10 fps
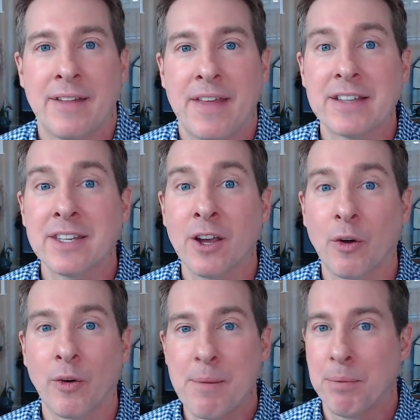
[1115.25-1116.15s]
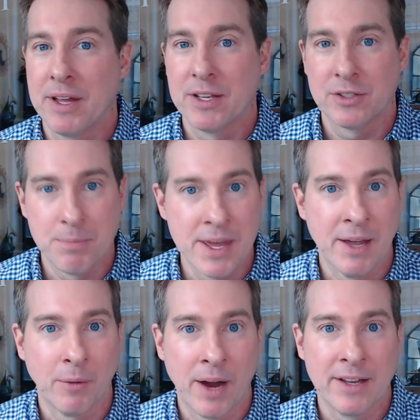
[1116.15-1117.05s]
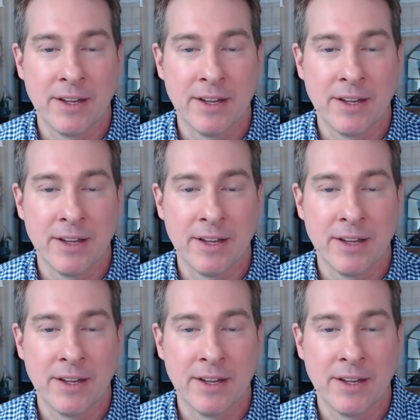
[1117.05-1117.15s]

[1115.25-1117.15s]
That's like a great place to be, right?